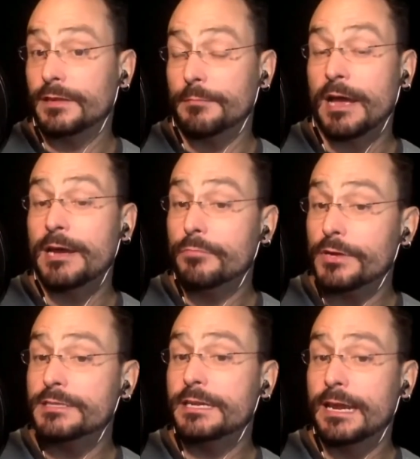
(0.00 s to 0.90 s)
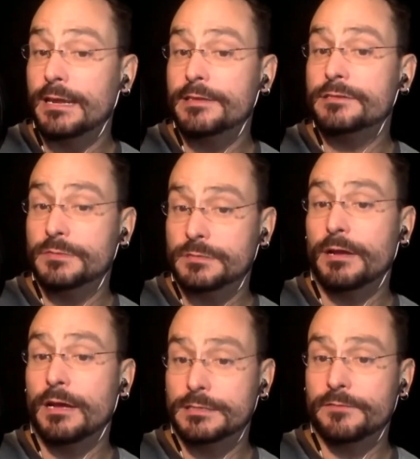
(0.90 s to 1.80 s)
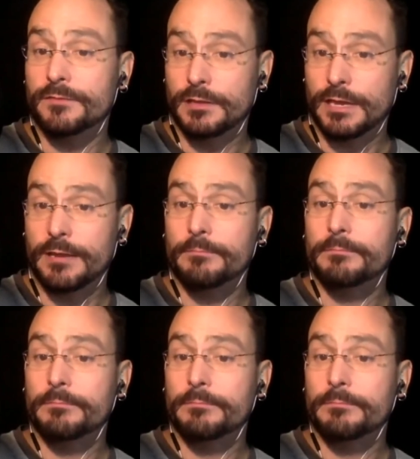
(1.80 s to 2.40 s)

claim. I embrace that atheism is a positive claim.